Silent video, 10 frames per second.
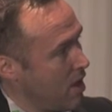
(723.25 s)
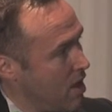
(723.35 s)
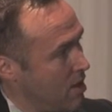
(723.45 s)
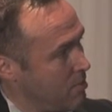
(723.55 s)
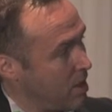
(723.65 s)

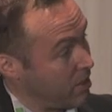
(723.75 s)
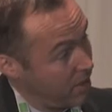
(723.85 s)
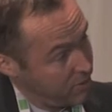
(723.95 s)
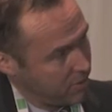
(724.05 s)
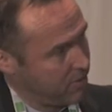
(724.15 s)
And
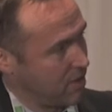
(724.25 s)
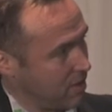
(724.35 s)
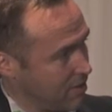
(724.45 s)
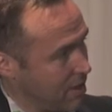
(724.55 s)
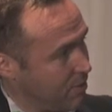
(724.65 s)
as you can see,
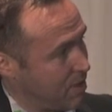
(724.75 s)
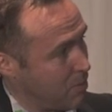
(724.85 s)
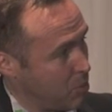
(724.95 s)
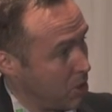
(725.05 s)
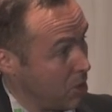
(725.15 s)
this left
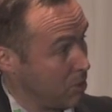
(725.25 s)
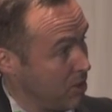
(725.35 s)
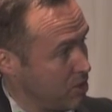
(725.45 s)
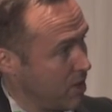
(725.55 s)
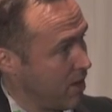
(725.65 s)
temporal lobe
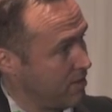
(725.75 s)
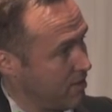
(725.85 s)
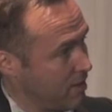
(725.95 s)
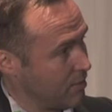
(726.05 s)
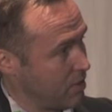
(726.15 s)
lesion has
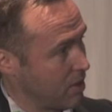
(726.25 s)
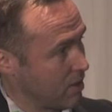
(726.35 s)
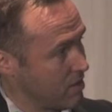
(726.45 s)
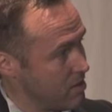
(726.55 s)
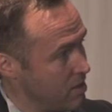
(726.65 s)

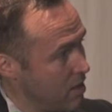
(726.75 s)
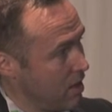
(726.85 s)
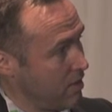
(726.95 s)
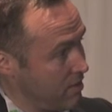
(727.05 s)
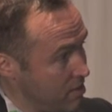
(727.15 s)
significantly
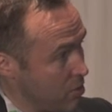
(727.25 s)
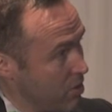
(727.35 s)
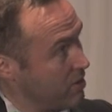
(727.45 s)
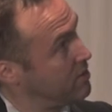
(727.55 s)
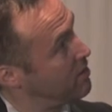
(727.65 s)

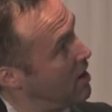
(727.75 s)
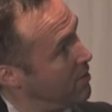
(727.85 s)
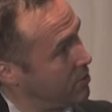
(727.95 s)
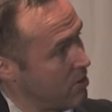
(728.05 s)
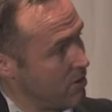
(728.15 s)
decreased
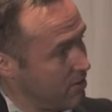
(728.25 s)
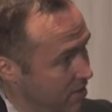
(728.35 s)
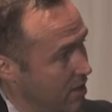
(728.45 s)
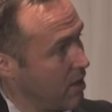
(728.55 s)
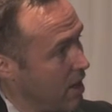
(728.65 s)
after
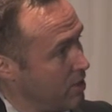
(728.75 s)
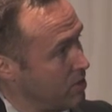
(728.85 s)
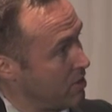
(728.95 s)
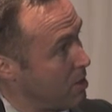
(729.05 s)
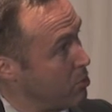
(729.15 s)

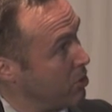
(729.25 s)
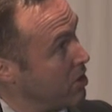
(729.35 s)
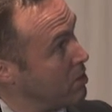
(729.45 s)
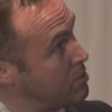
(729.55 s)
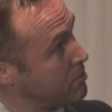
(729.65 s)
single-agent
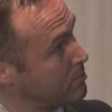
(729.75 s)
ibrutinib.